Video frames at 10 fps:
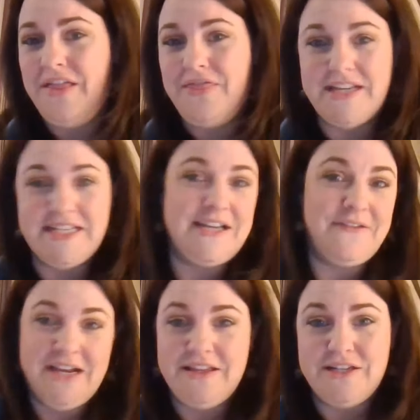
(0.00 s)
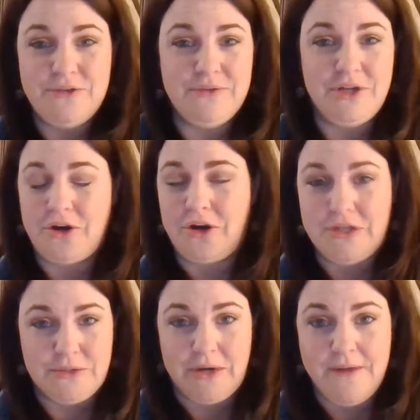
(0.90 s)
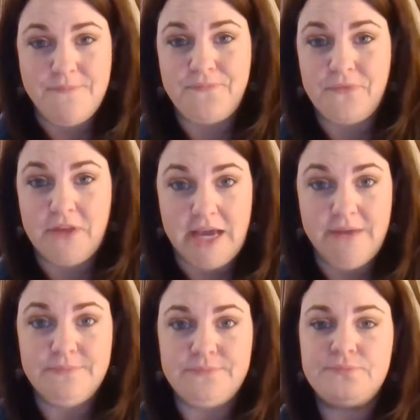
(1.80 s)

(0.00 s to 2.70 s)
That doesn't have anything to do with your current story. Okay.